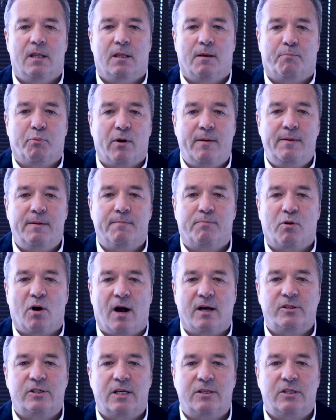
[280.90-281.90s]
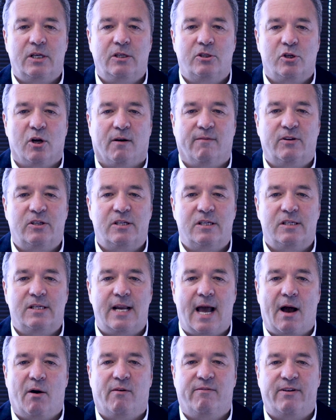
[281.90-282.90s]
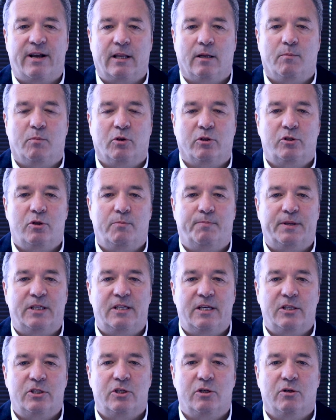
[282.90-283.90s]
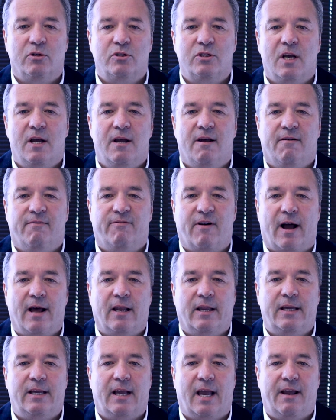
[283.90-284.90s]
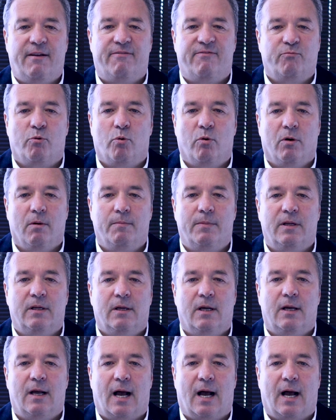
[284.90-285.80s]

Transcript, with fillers: The premium processing service is now available to petitioners filing a Form